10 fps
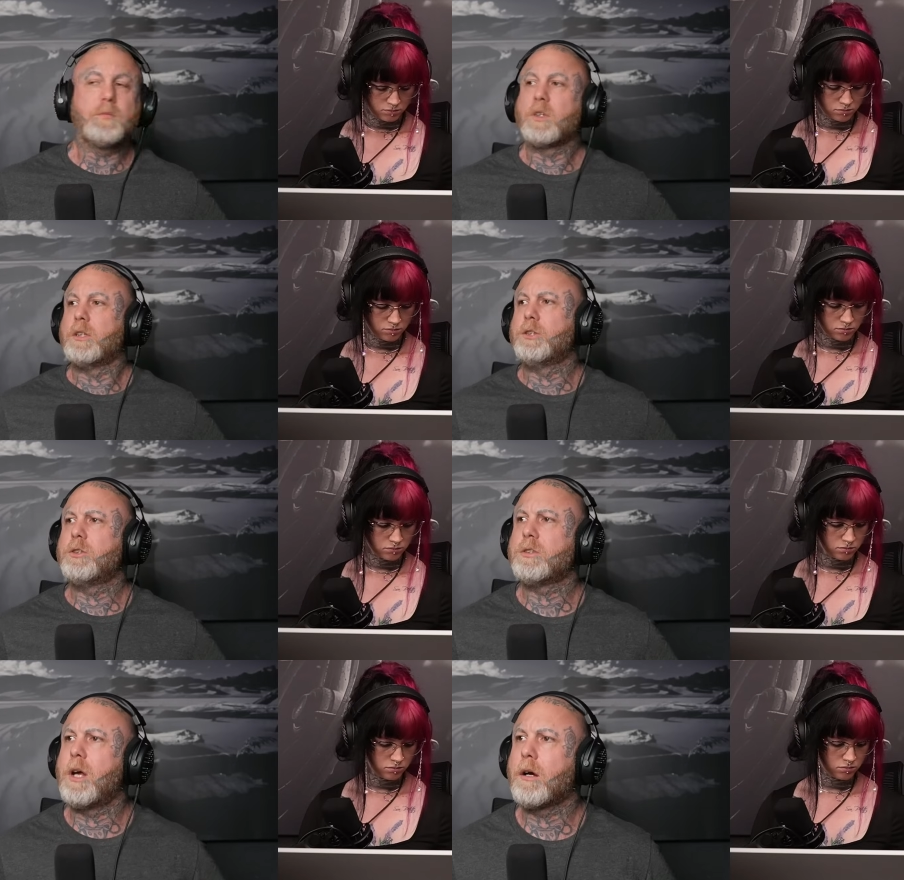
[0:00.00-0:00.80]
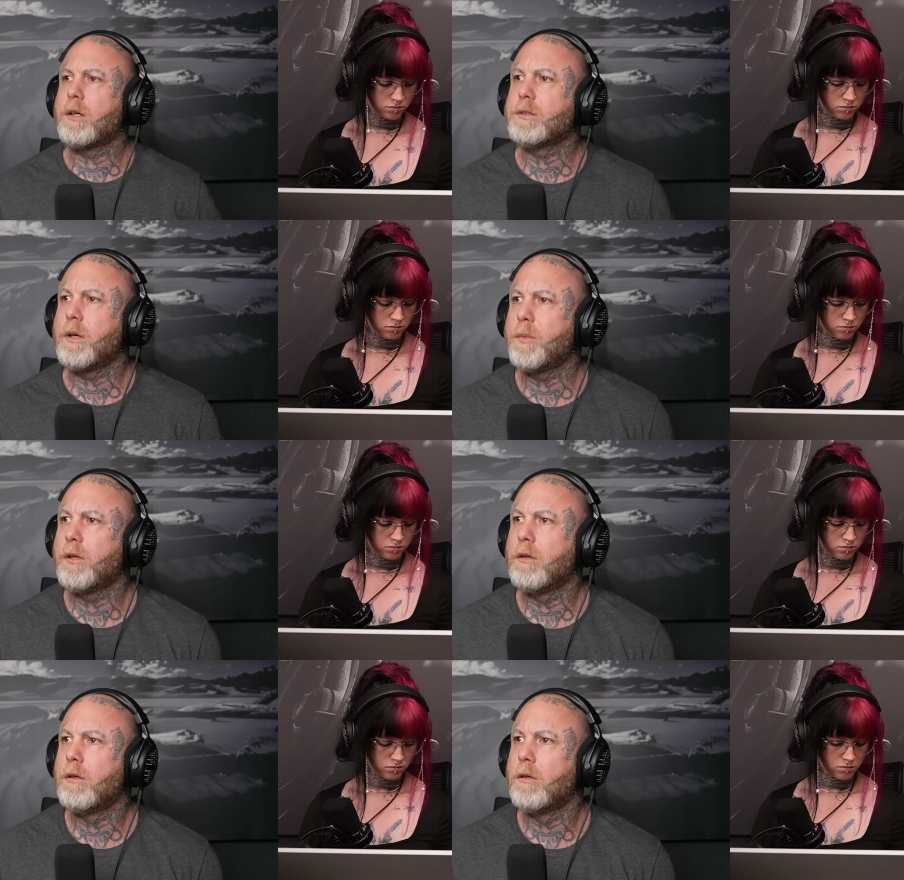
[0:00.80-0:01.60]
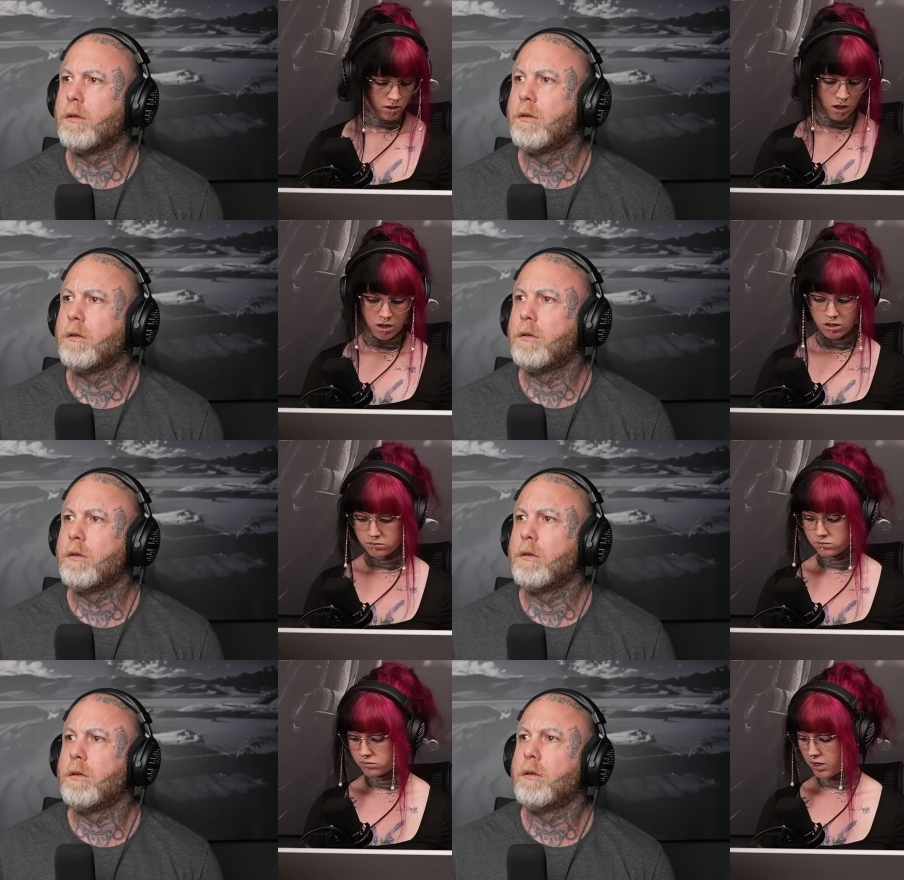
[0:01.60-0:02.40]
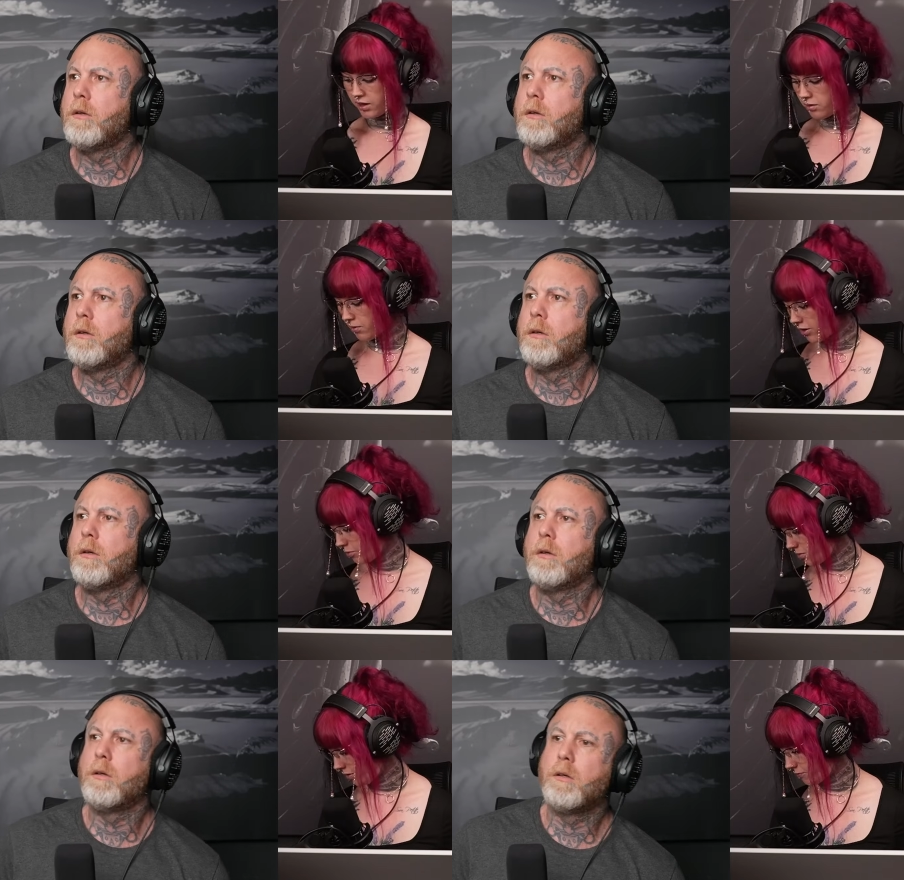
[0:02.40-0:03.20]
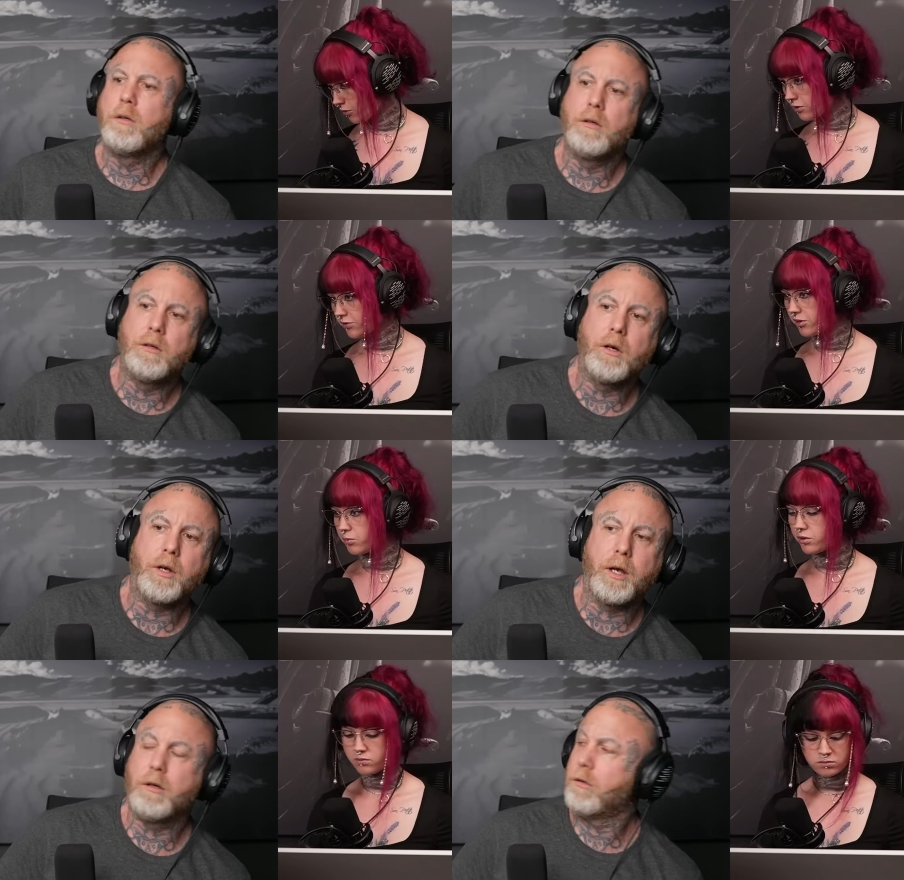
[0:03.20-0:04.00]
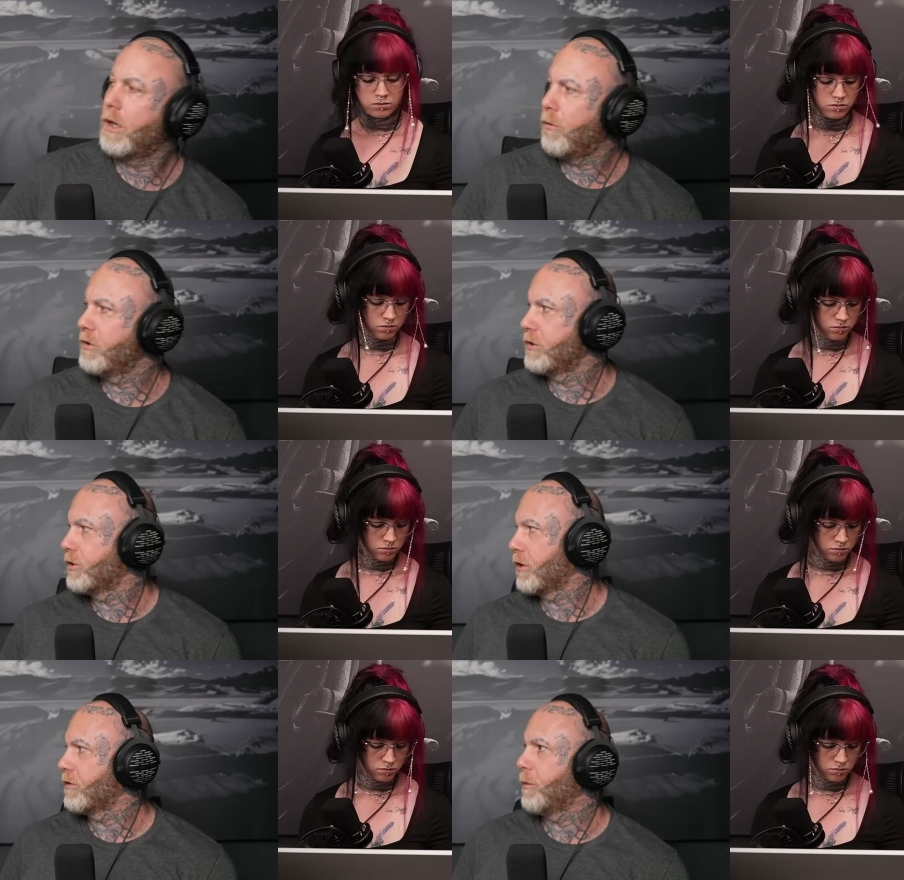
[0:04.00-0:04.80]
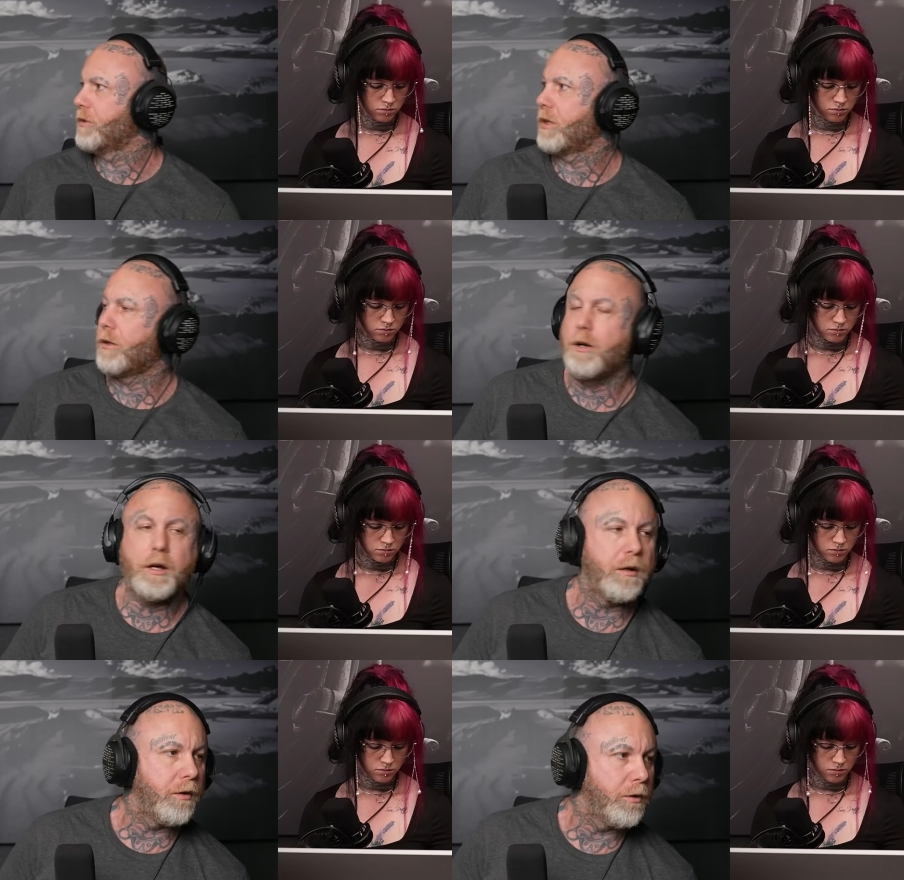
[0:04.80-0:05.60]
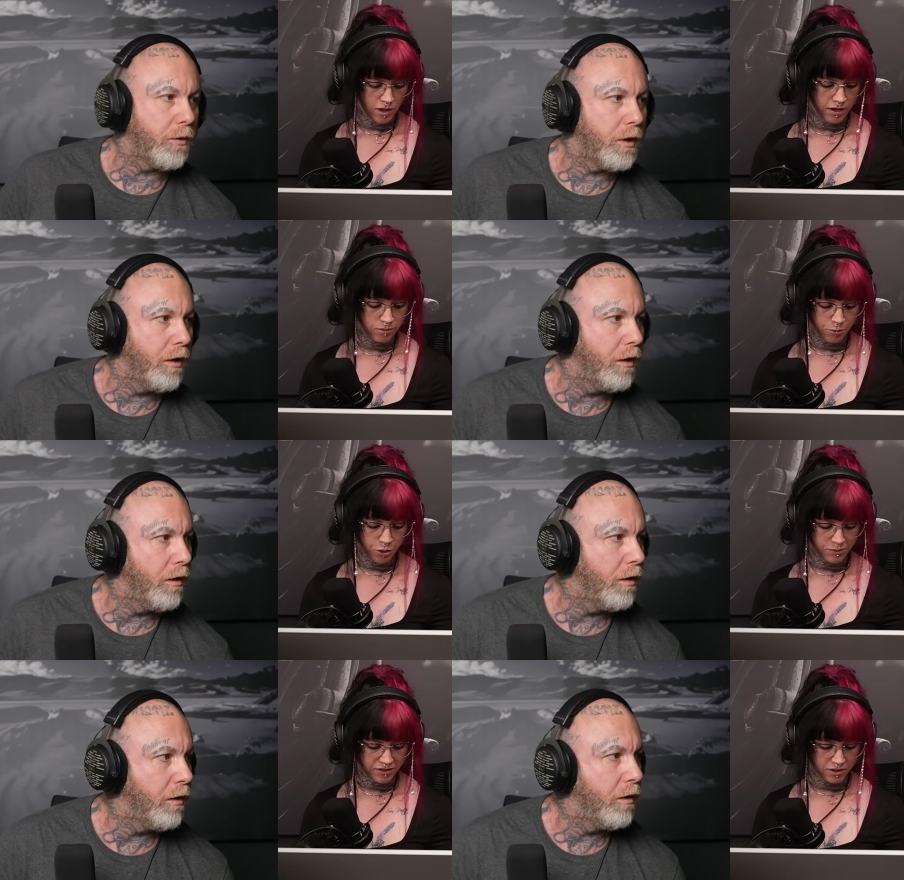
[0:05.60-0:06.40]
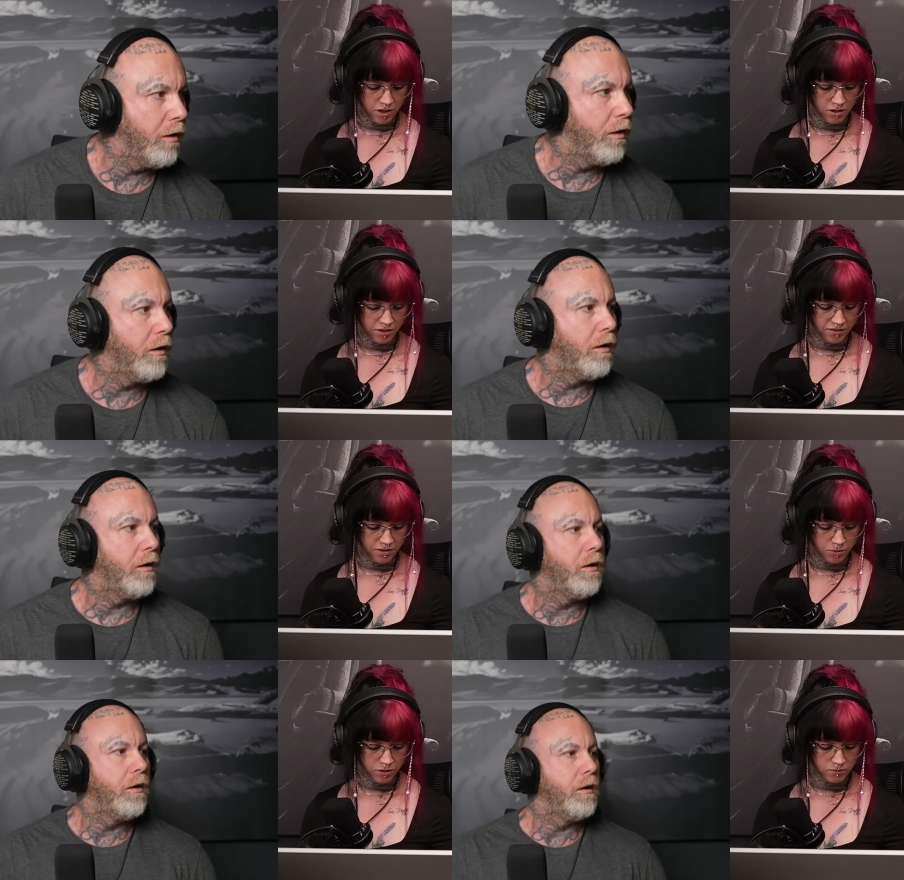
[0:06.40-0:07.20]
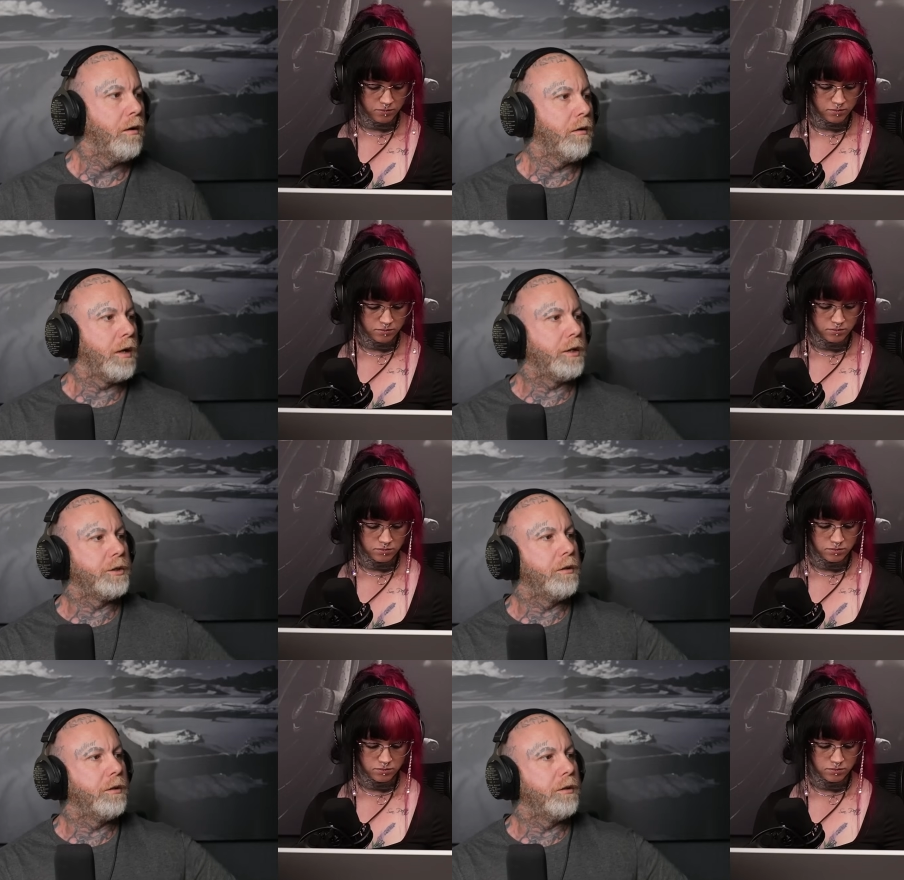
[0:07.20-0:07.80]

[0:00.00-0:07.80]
Speaker 1: did you just knock on something?
Speaker 2: Um, I, it might have been my foot
Speaker 1: or okay. something. I wasn't sure if somebody's out there knocking on the door.
Speaker 2: I didn't purposely knock on something.
Speaker 1: Gotcha.